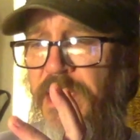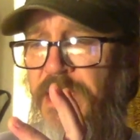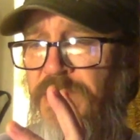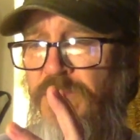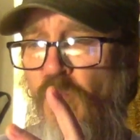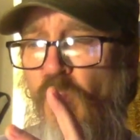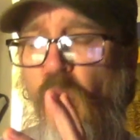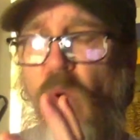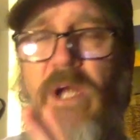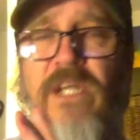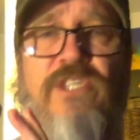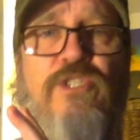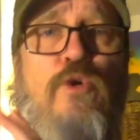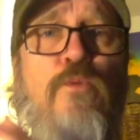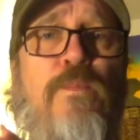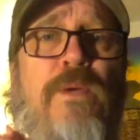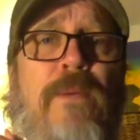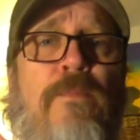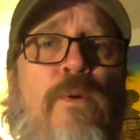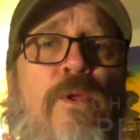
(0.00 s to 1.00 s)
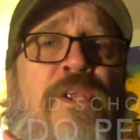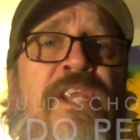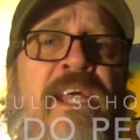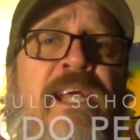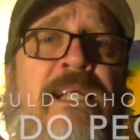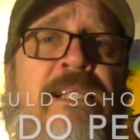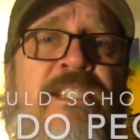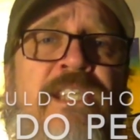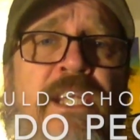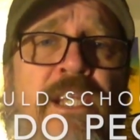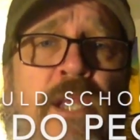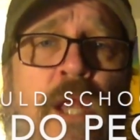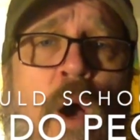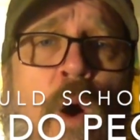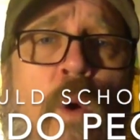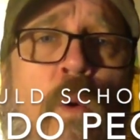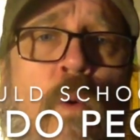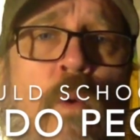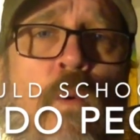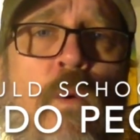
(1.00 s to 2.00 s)
is what do people need to
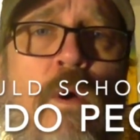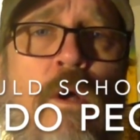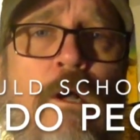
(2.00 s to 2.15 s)
know?